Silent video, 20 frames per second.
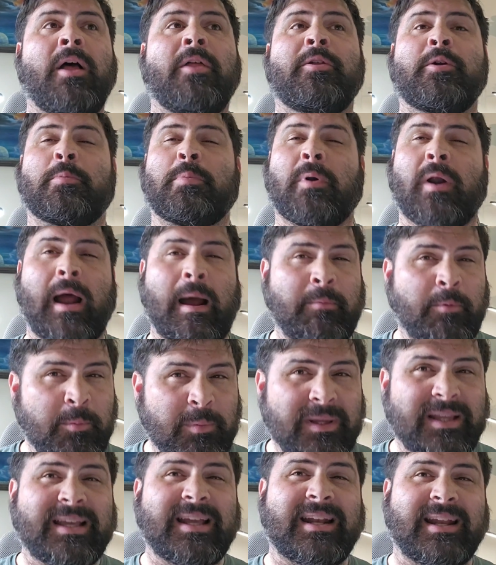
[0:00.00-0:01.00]
They're
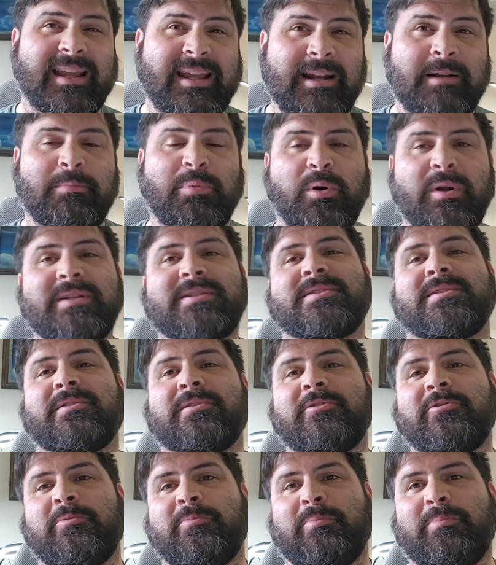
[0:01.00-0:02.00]
probably gonna get a points
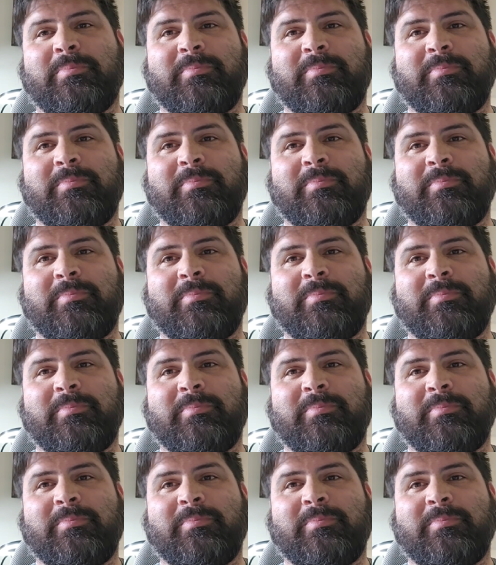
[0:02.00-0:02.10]
nerf,